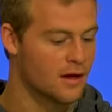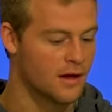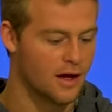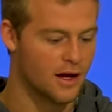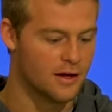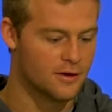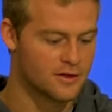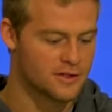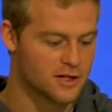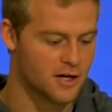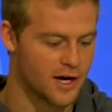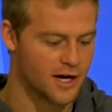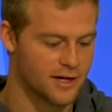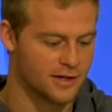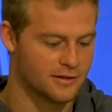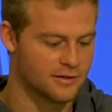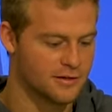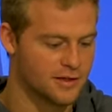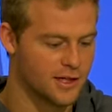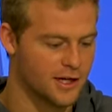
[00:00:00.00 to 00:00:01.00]
Oh, it was
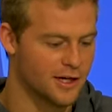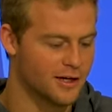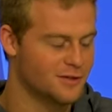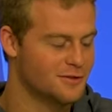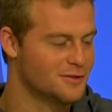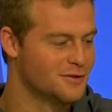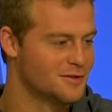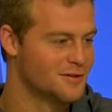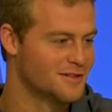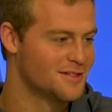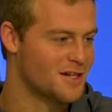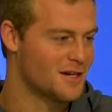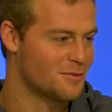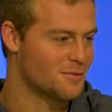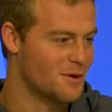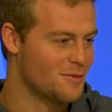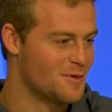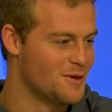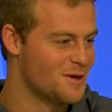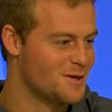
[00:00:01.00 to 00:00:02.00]
great, you know, talking
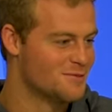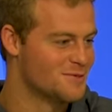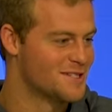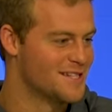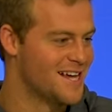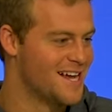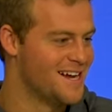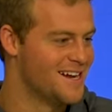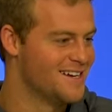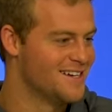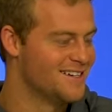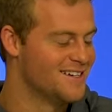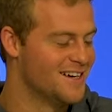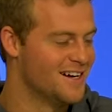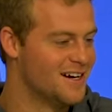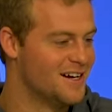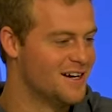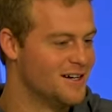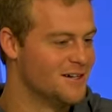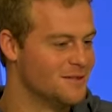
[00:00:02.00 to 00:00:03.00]
about my home state,
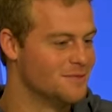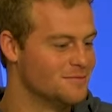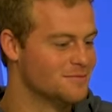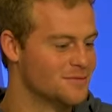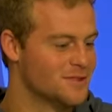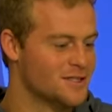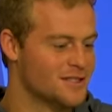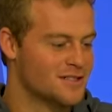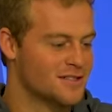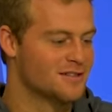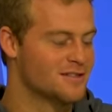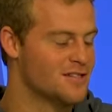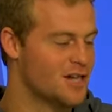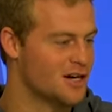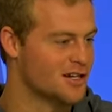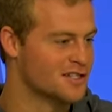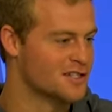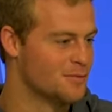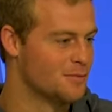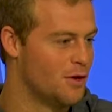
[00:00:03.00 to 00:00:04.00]
just
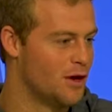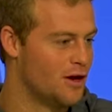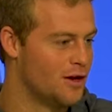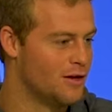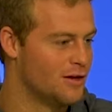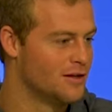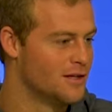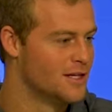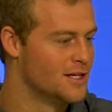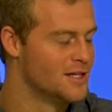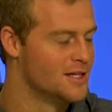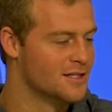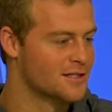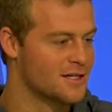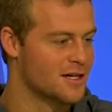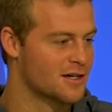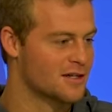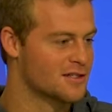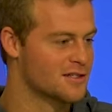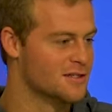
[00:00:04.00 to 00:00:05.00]
talking some ball,
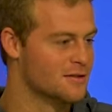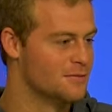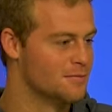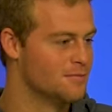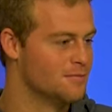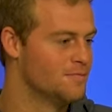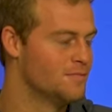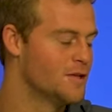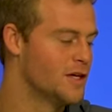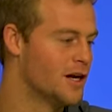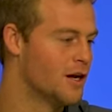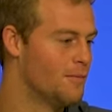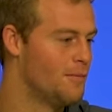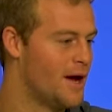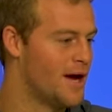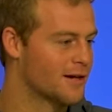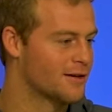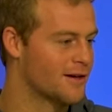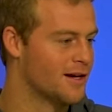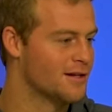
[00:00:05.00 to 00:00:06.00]
talking some, you know,
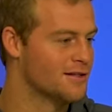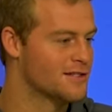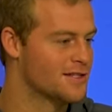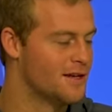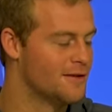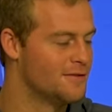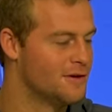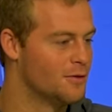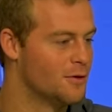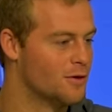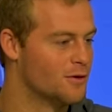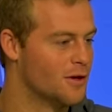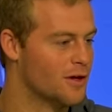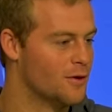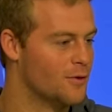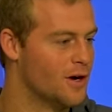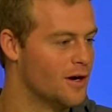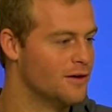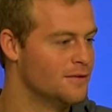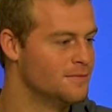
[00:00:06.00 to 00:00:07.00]
background stuff. It went really
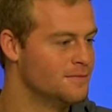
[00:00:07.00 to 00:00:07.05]
well.